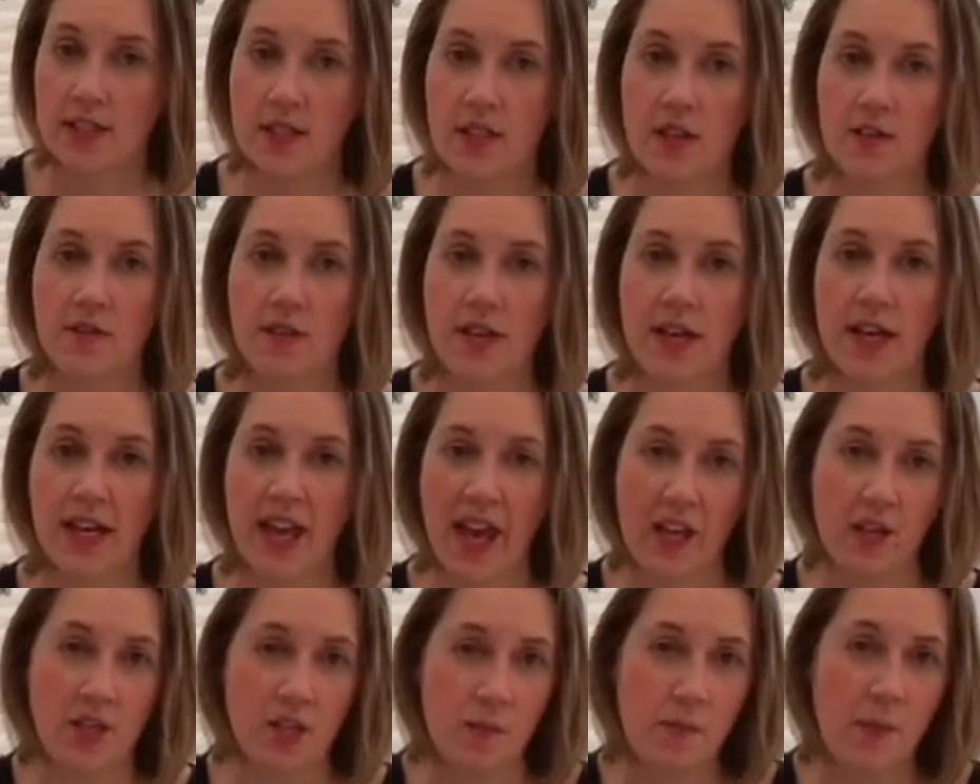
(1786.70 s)
is lovely
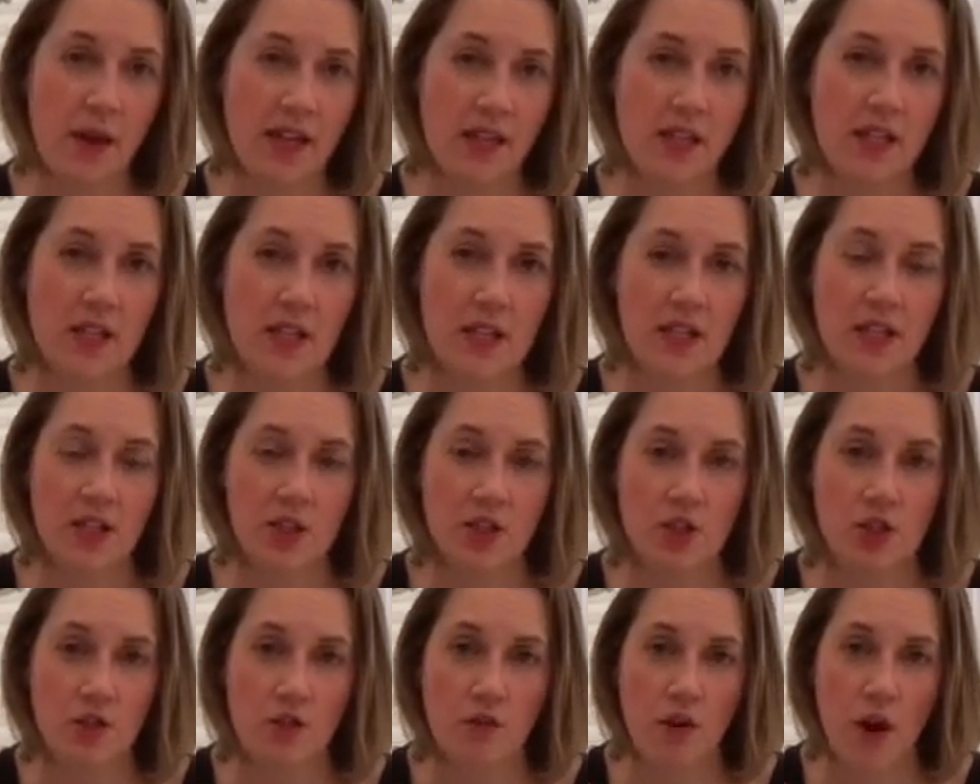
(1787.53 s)
again. So basically a
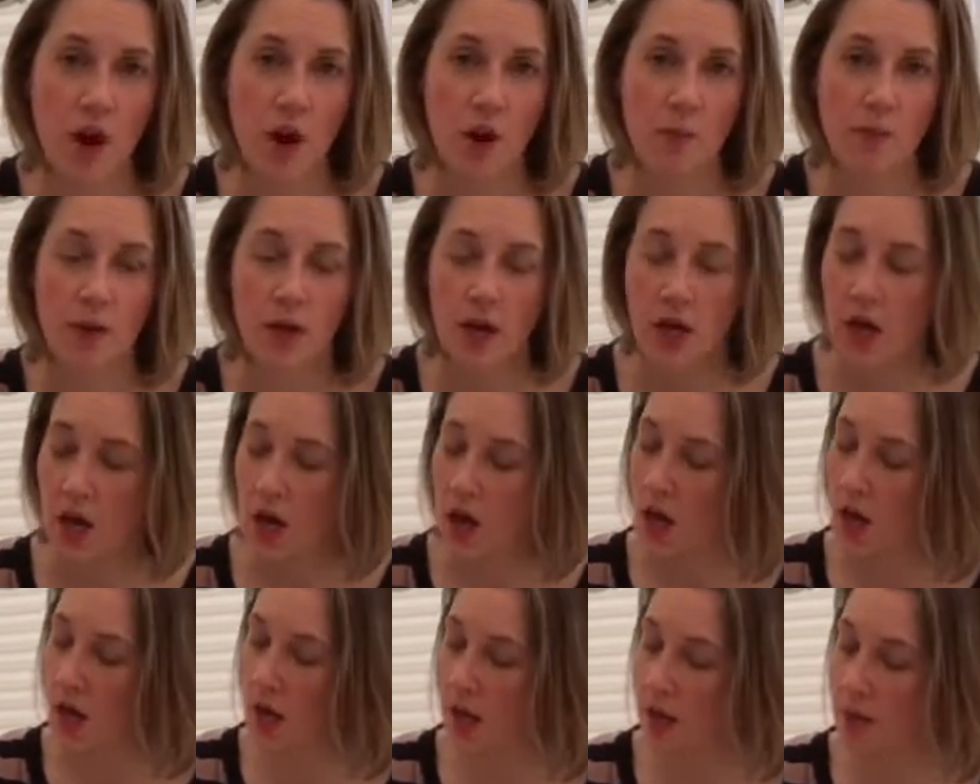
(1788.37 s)
scrub,
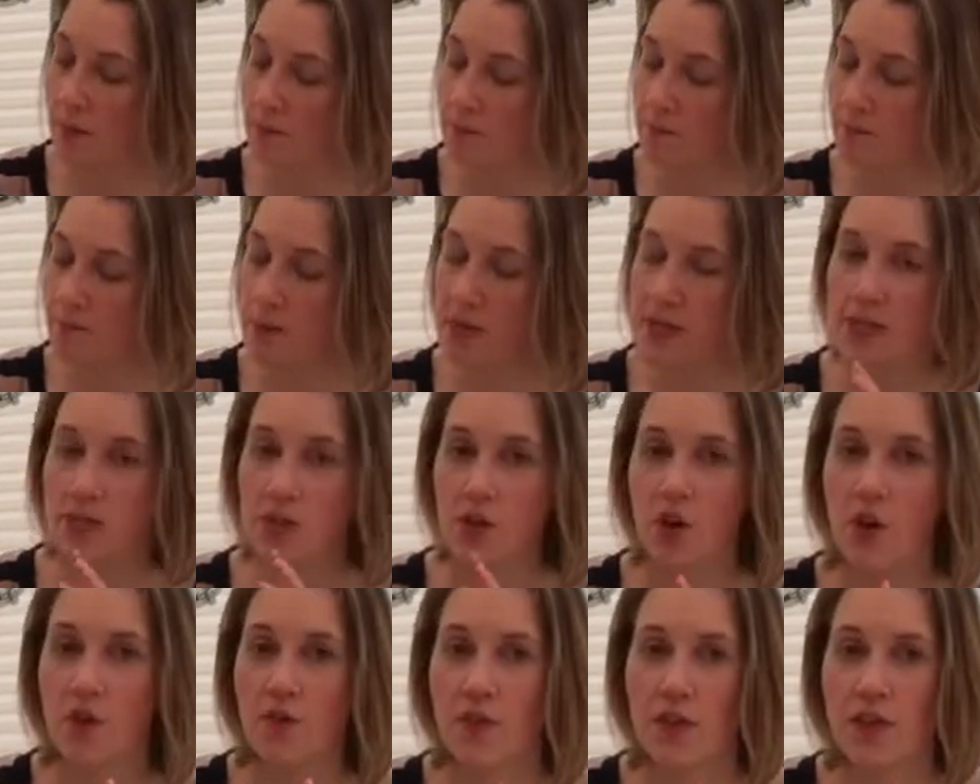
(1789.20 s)
but it's
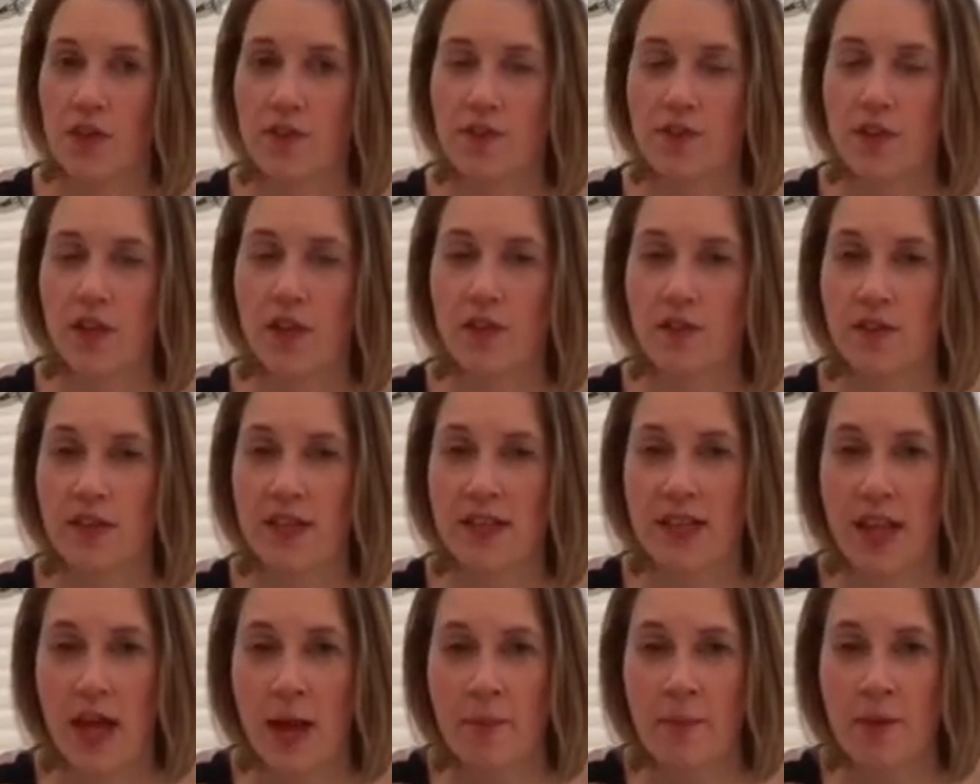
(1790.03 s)
got the lovely
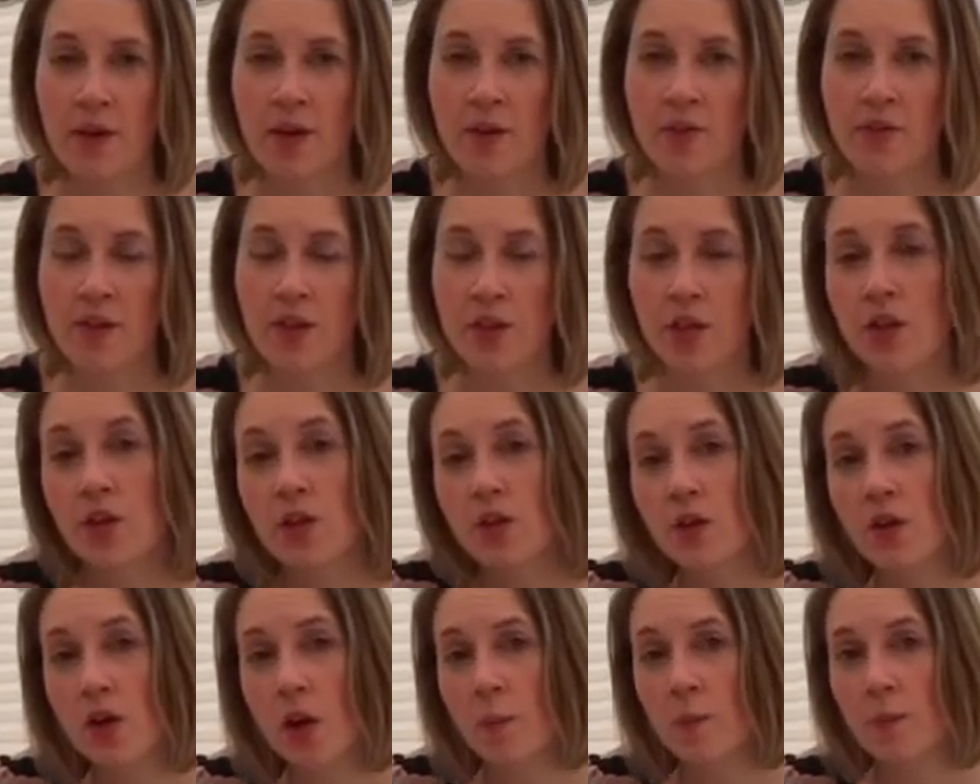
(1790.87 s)
lemon, the
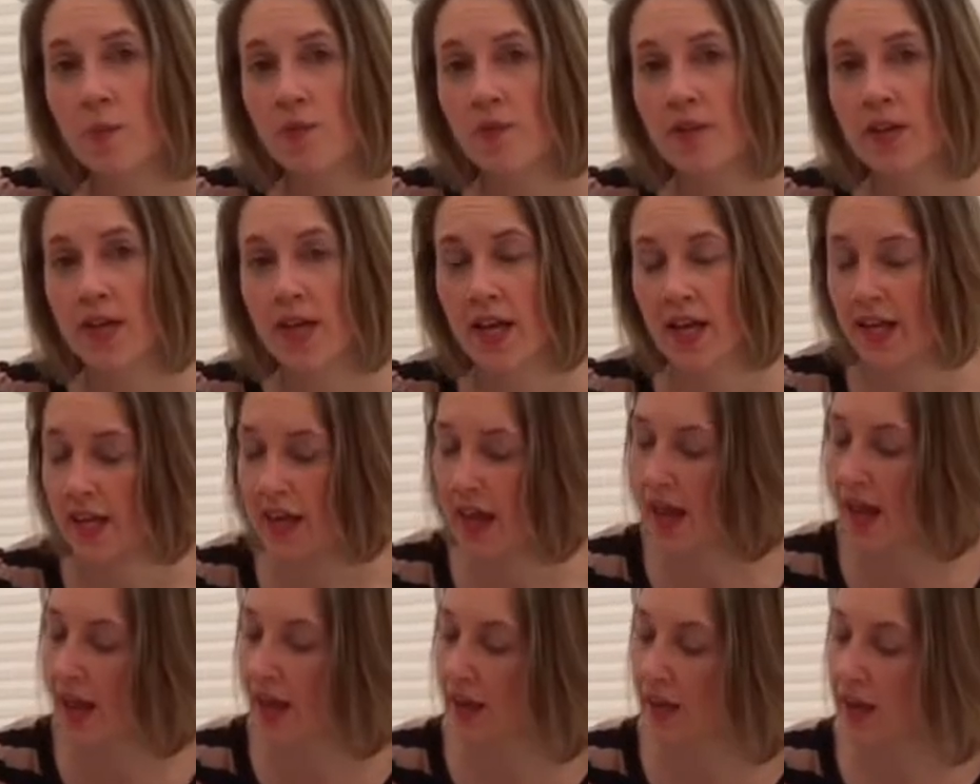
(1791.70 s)
cucumber in it
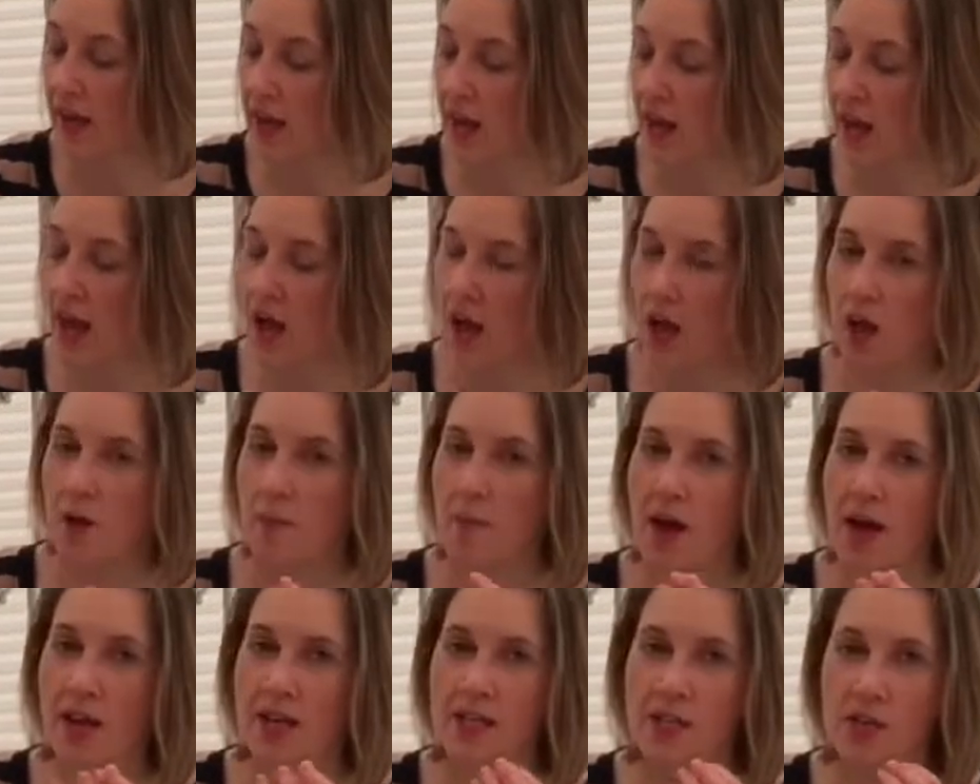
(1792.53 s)
again,
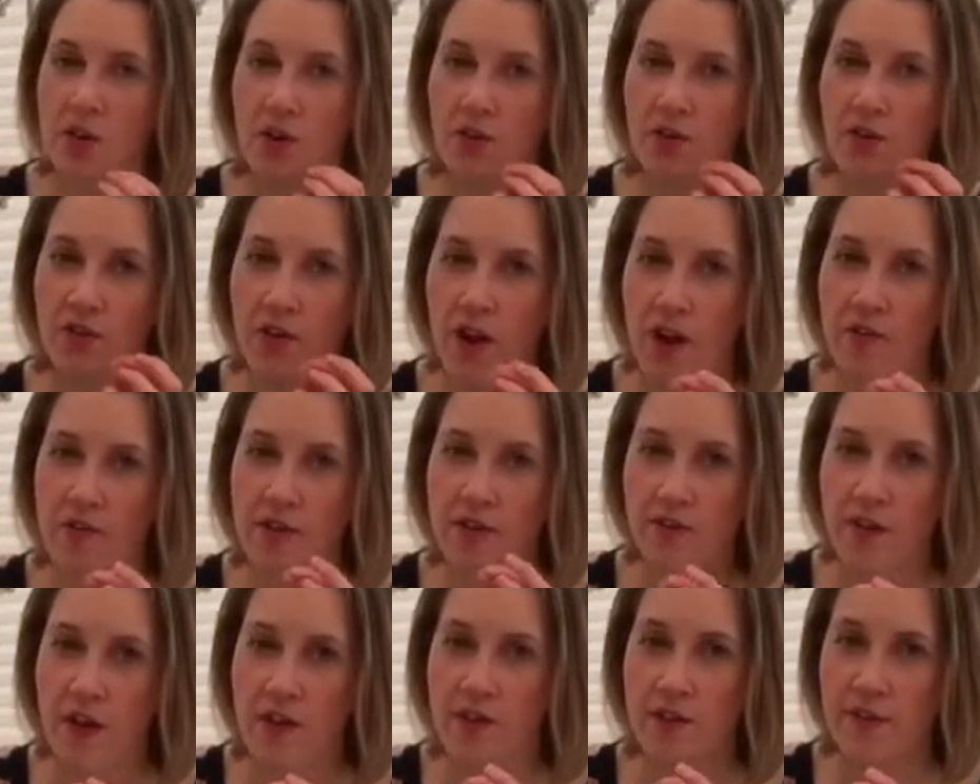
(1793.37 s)
and it's got
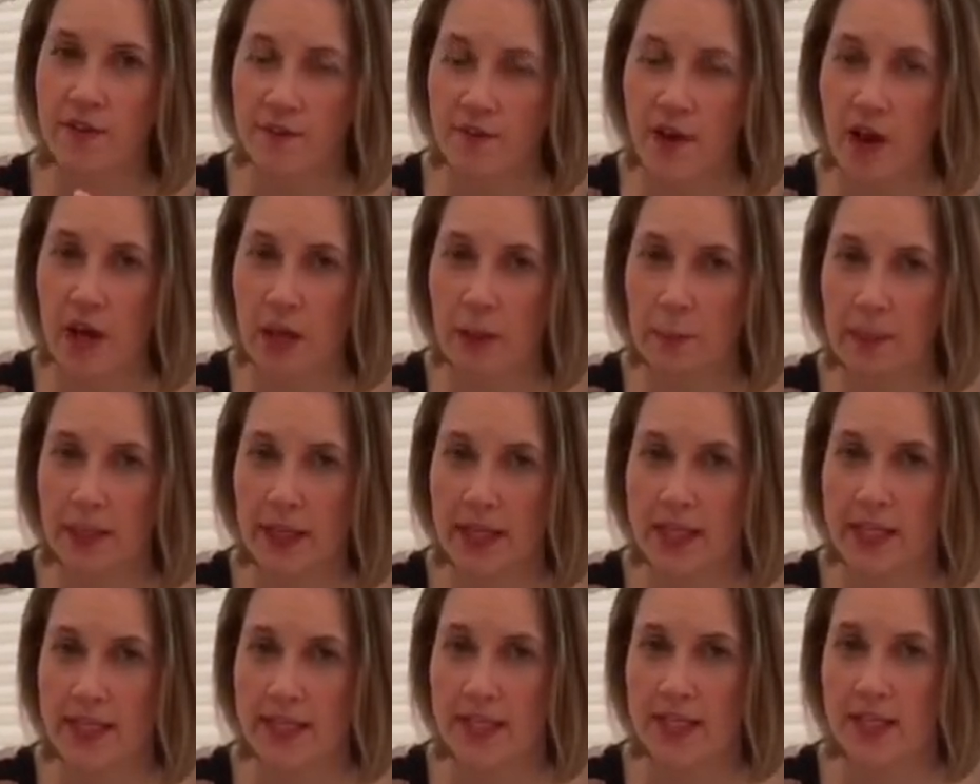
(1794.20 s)
very, very fine
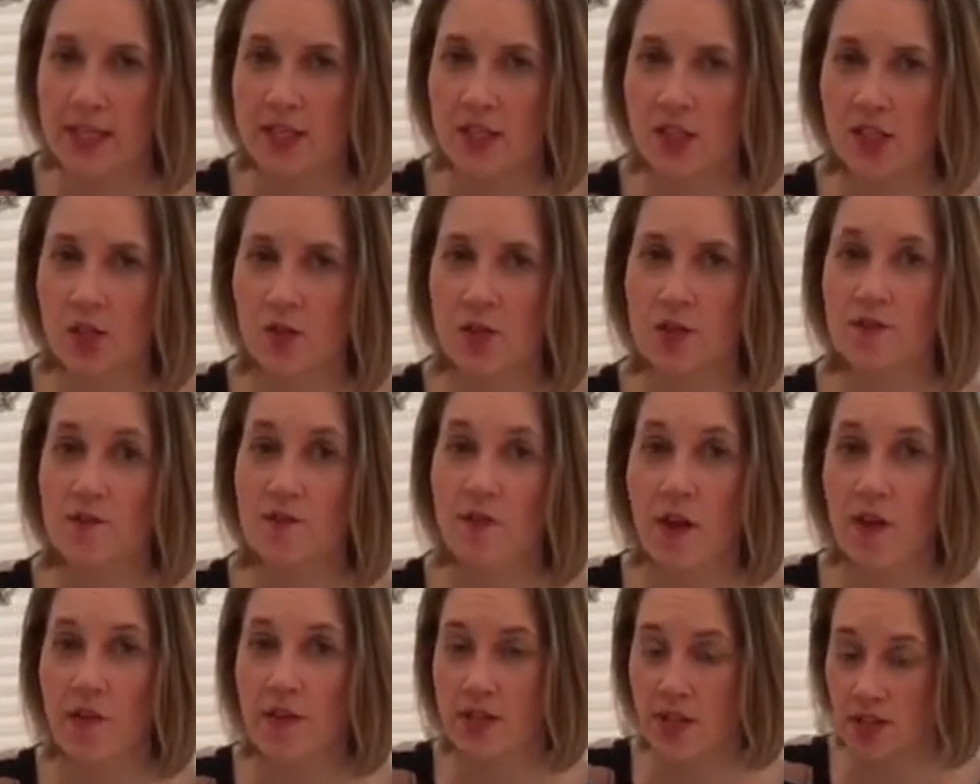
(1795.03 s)
beads in it, so it's
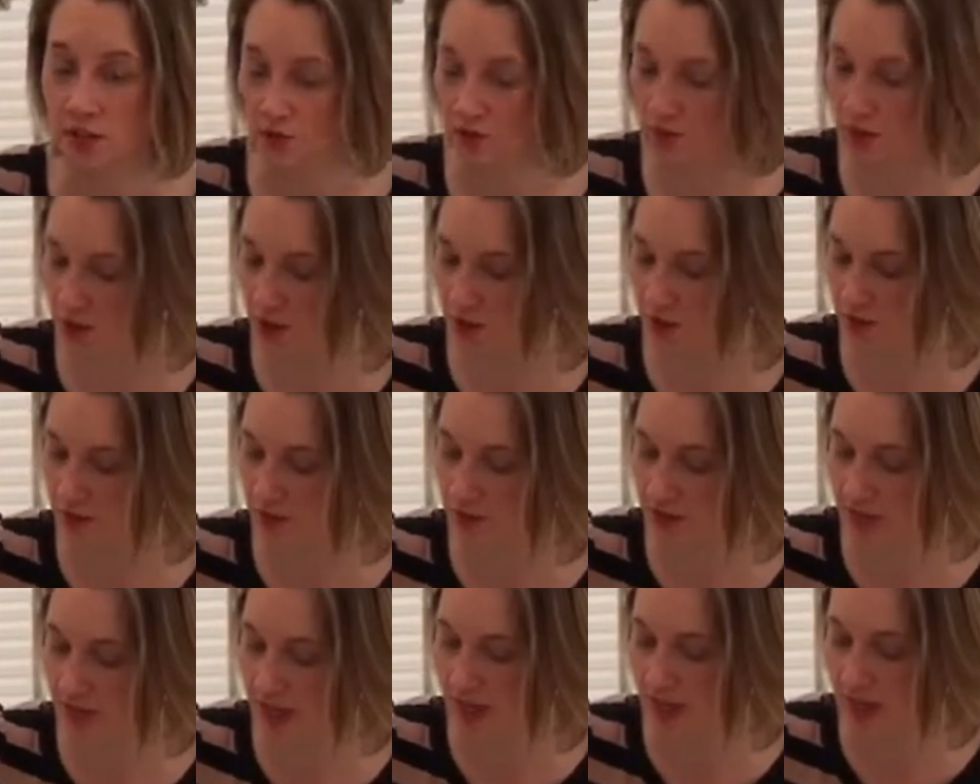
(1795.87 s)
very soothing on the
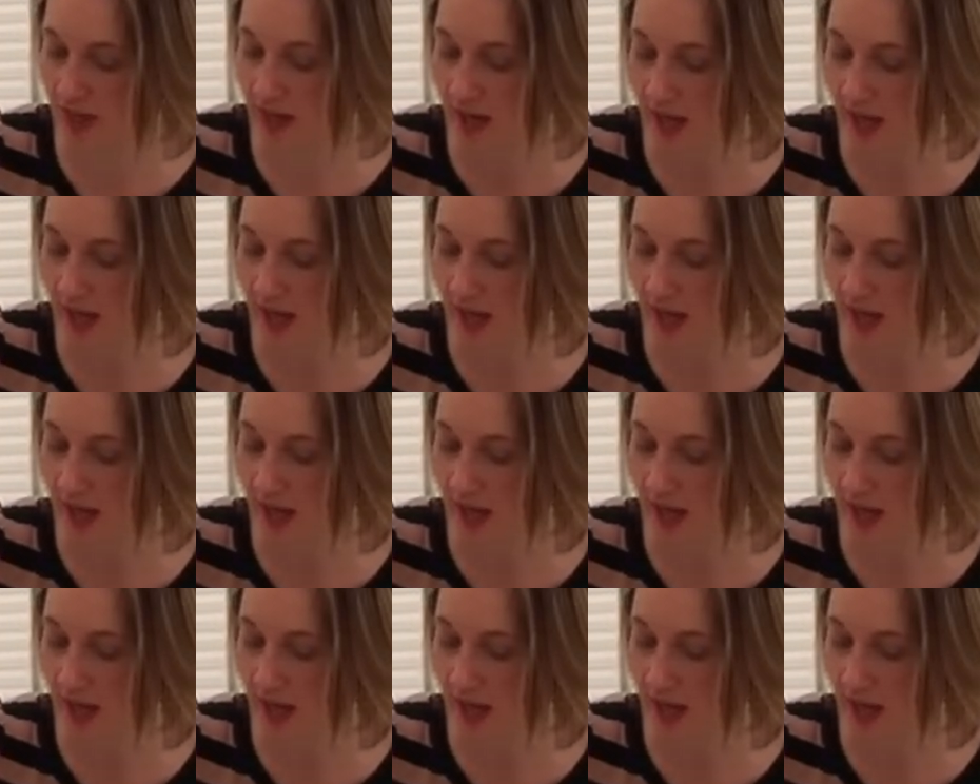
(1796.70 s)
skin.